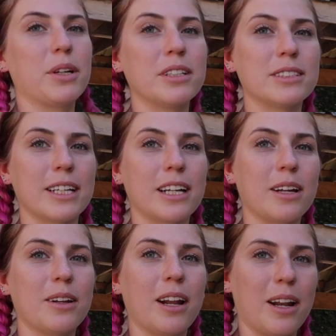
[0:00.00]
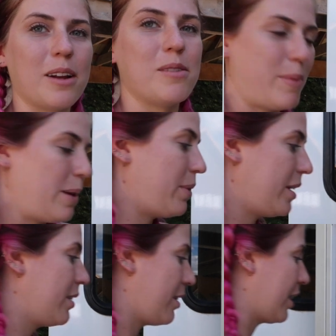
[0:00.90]
you can see it, and it made
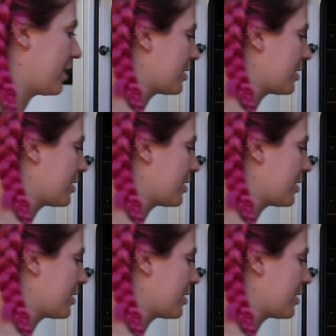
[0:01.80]
me think.